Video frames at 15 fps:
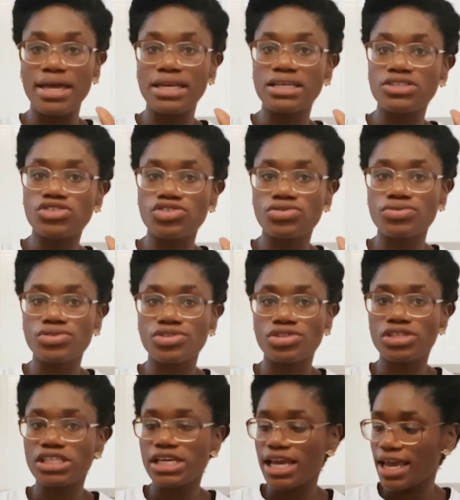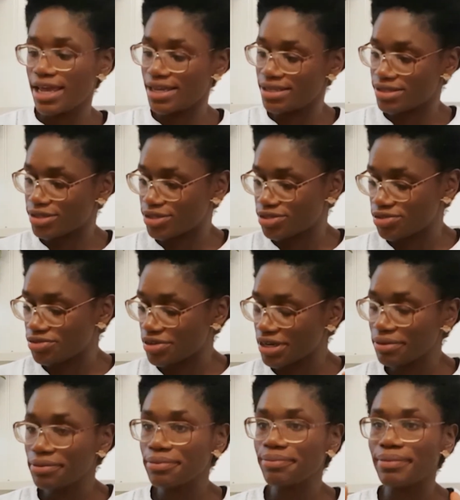manage your dirty hands
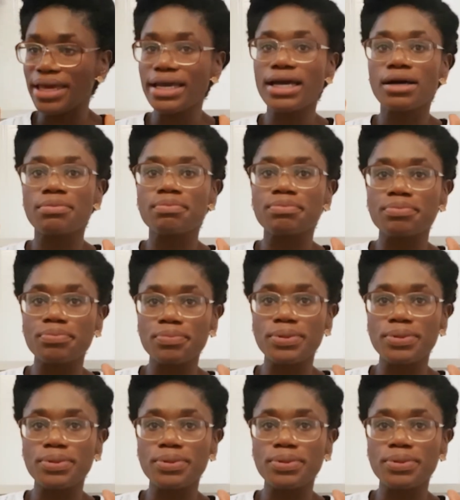during makeup